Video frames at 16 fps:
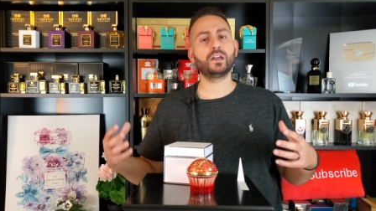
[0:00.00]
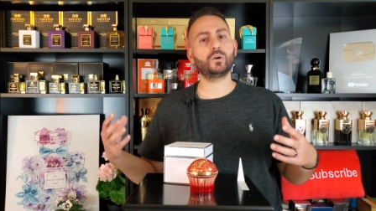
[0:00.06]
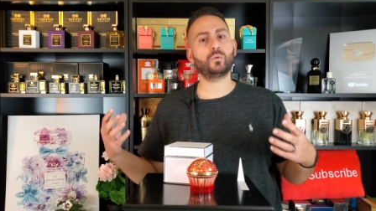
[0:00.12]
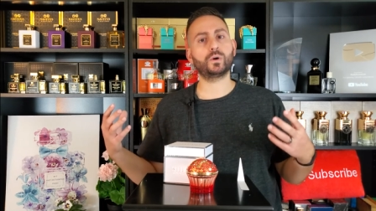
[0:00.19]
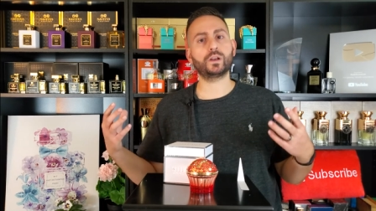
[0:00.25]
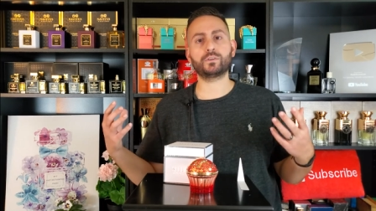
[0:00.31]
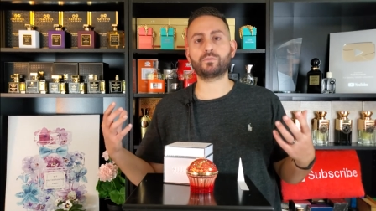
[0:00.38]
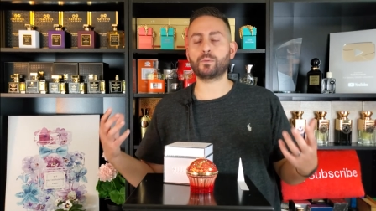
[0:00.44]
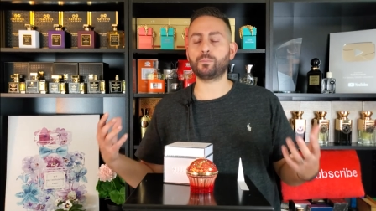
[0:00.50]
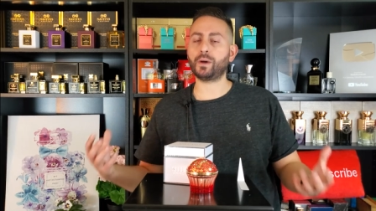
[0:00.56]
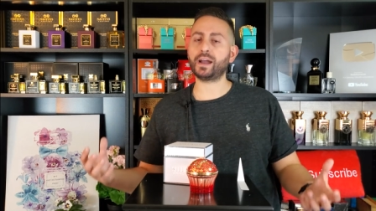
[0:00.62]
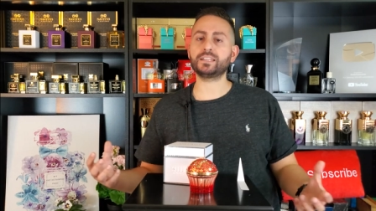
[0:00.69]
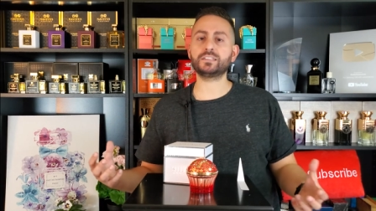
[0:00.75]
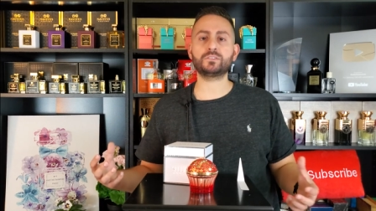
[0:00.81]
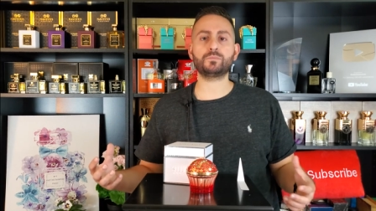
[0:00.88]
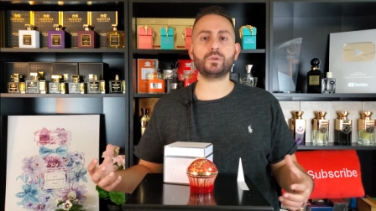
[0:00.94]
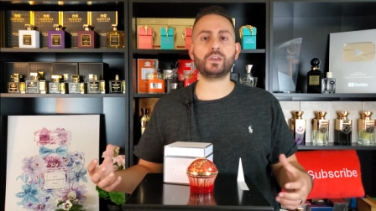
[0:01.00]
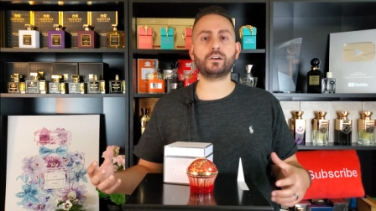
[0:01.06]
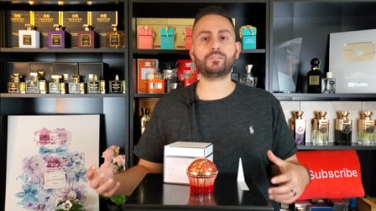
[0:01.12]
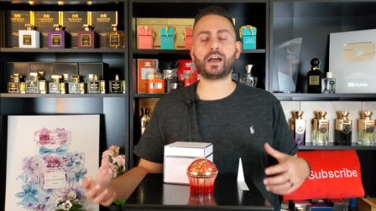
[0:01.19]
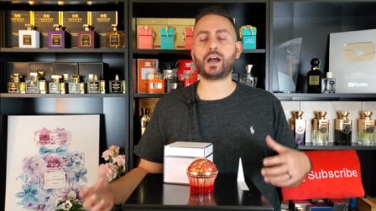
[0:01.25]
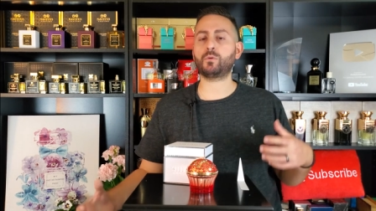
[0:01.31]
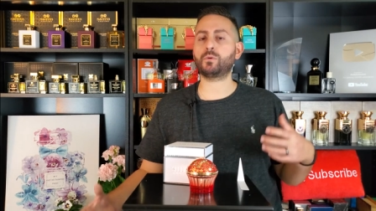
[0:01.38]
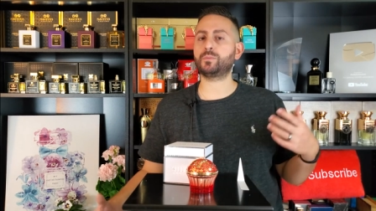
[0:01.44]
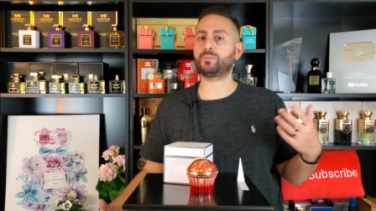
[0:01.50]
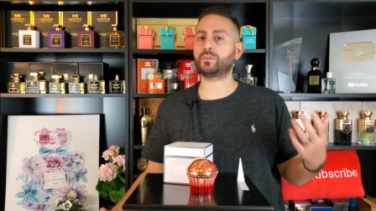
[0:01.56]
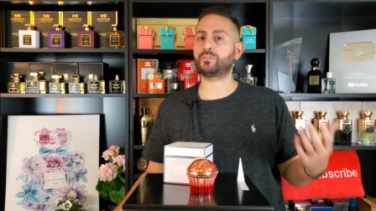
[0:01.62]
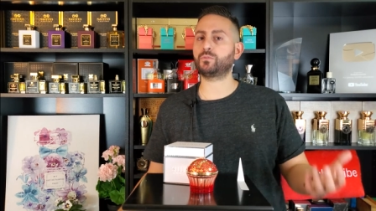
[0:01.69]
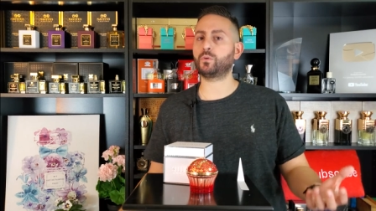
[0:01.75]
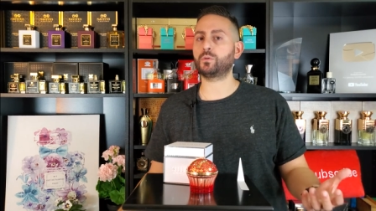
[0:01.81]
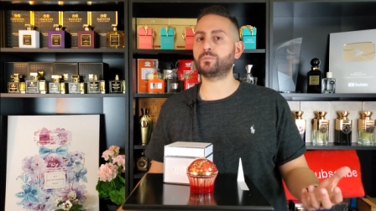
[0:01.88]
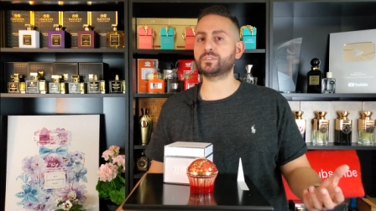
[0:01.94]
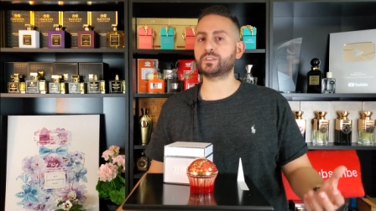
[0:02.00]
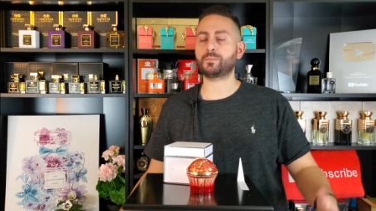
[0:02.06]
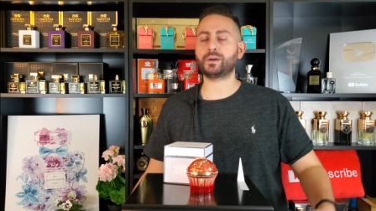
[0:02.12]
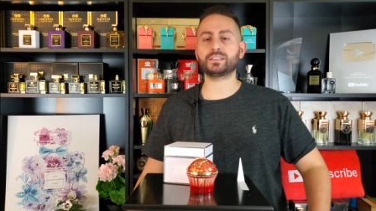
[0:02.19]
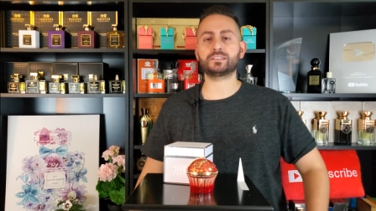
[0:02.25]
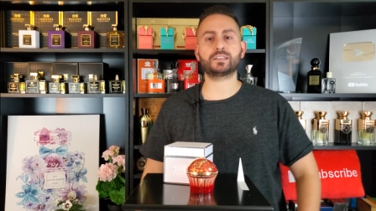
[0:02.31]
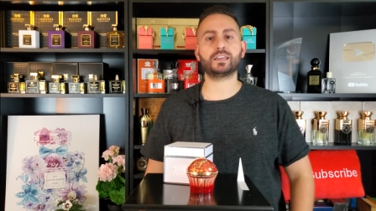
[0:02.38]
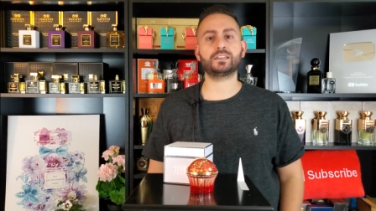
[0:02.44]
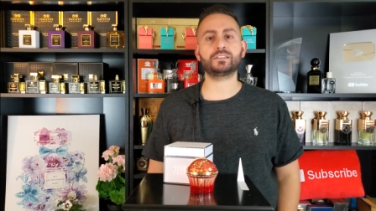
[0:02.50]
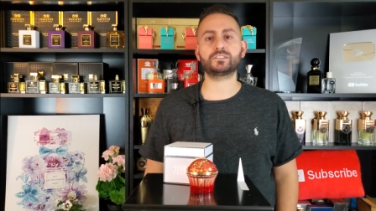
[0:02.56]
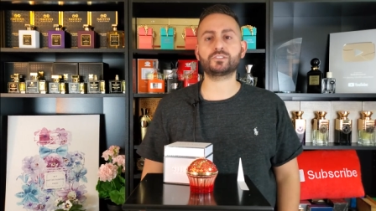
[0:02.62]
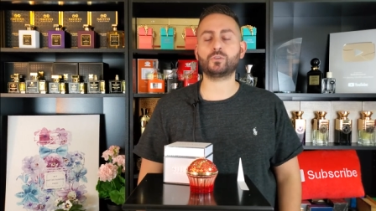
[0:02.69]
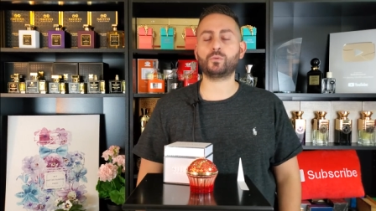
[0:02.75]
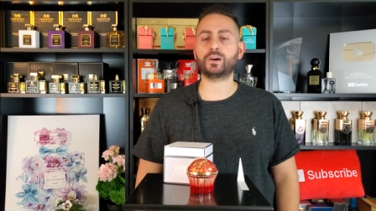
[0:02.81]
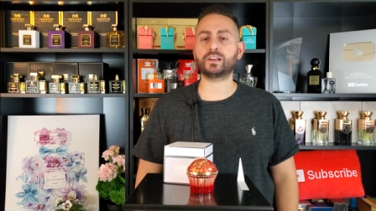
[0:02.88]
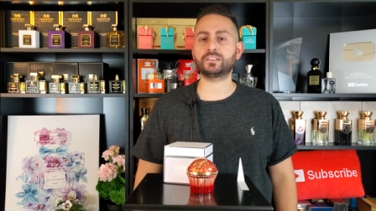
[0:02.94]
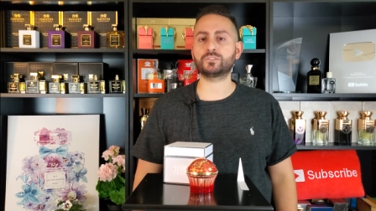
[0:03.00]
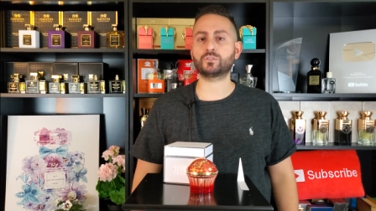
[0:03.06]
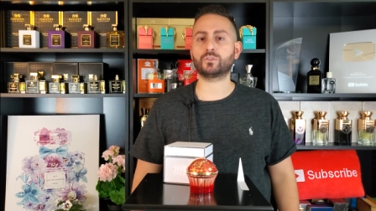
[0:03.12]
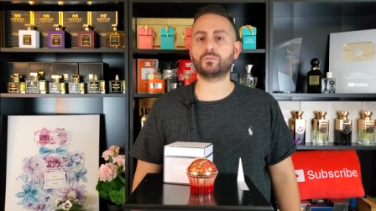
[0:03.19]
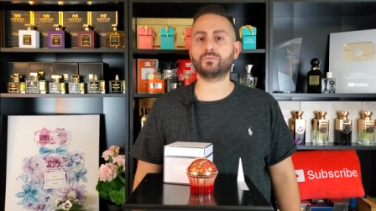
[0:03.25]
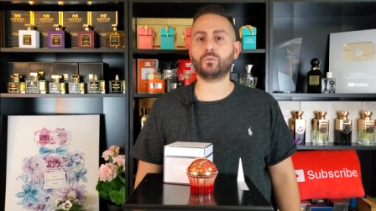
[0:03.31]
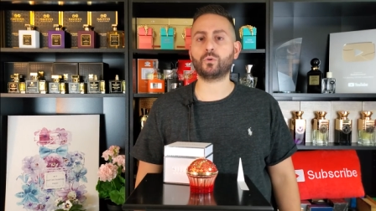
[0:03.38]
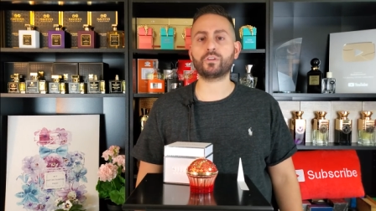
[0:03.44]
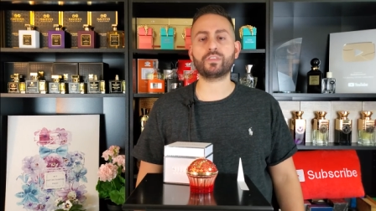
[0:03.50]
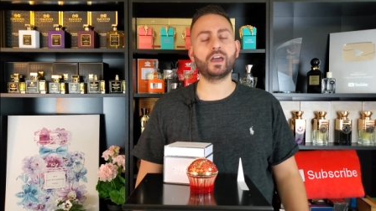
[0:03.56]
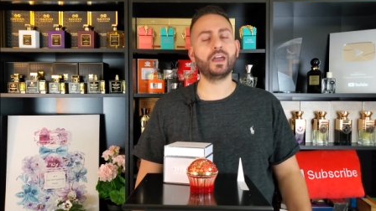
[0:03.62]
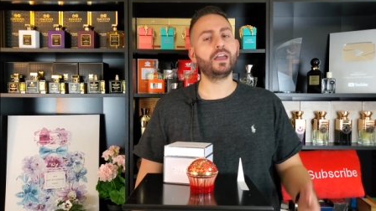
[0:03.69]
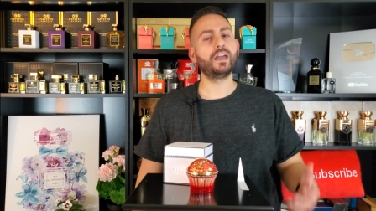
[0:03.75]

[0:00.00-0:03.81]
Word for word: what it reminds me of, how it performs on my skin, so on and so forth.